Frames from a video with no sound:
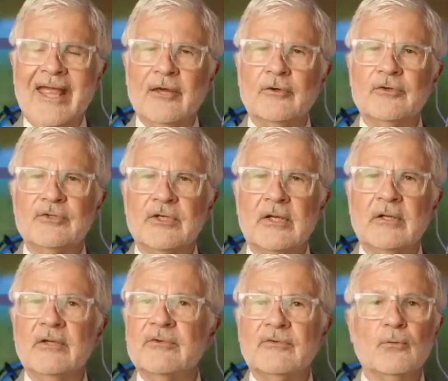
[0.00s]
energy
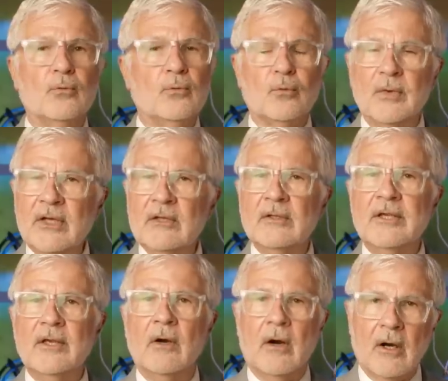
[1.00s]
is
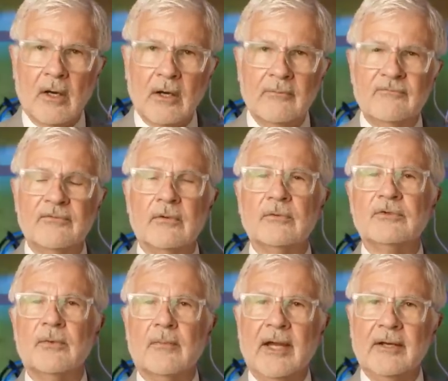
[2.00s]
really harmful
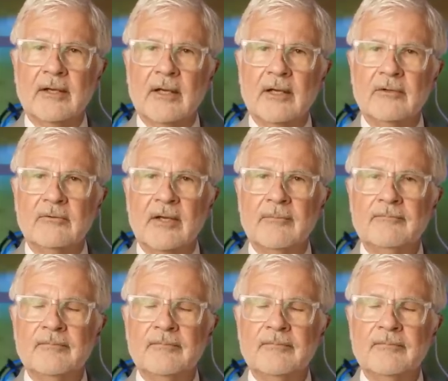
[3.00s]
to mitochondria.